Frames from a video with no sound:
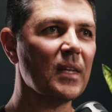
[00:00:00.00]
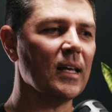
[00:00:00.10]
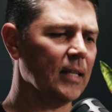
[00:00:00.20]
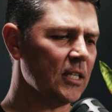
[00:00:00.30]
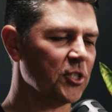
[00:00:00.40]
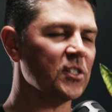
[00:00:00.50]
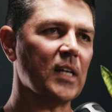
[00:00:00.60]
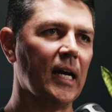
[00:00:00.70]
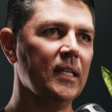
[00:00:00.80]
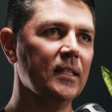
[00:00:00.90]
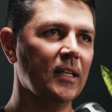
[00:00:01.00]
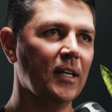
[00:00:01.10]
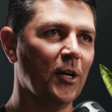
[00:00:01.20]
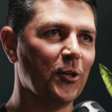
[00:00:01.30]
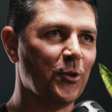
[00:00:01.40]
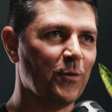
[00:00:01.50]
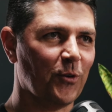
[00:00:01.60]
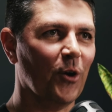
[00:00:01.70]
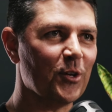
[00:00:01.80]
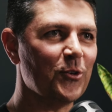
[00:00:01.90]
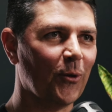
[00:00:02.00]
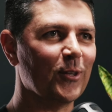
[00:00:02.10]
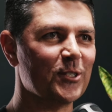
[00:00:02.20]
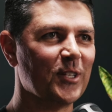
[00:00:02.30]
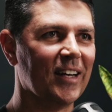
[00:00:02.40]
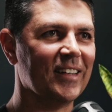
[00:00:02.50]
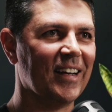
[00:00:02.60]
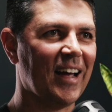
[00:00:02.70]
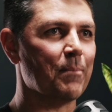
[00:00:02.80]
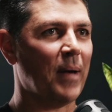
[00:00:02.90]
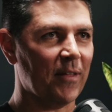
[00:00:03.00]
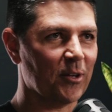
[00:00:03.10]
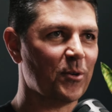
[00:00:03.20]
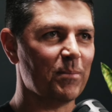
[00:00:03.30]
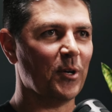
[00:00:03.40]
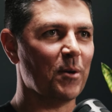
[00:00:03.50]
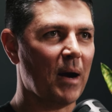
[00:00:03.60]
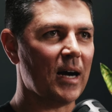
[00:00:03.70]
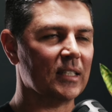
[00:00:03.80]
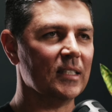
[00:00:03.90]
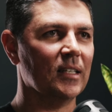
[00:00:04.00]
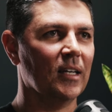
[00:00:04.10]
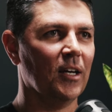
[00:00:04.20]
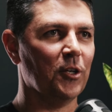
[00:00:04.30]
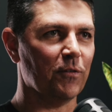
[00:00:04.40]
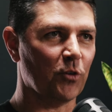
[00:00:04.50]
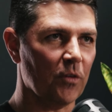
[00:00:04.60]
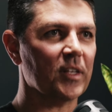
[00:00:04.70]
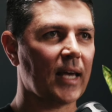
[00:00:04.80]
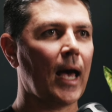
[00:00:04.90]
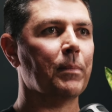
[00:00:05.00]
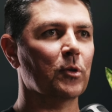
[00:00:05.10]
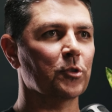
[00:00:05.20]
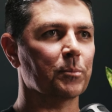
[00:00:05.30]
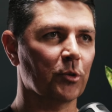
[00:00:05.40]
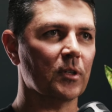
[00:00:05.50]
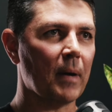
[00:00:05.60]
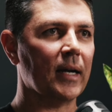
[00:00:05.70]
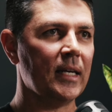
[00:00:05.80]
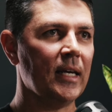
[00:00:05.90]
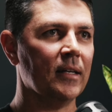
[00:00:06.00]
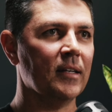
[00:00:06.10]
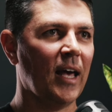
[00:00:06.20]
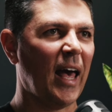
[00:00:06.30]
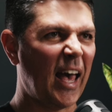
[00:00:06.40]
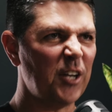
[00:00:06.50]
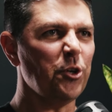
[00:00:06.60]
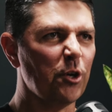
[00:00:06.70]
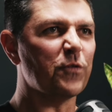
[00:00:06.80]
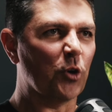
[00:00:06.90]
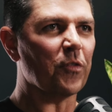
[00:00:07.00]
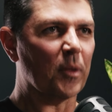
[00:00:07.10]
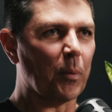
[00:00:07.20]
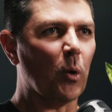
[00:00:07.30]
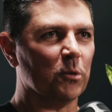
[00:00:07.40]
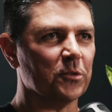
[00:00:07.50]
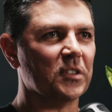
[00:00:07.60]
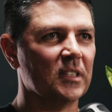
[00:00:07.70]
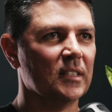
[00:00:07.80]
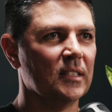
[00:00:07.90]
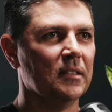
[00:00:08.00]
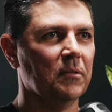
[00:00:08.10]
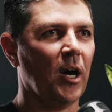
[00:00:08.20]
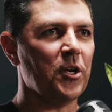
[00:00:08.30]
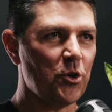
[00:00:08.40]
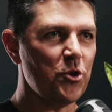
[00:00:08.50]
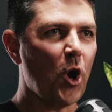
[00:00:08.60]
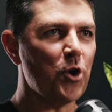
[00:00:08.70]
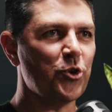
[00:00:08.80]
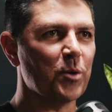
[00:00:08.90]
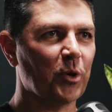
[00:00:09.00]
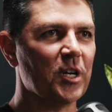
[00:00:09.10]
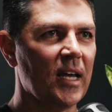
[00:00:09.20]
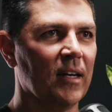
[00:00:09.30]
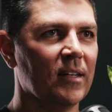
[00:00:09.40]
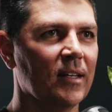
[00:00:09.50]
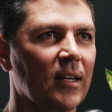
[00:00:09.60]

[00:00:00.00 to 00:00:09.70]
Let's just say you've got the knowledge about the crypto market, you've got the capital to put the money in, and you've got the balls, right? You know you can put it in.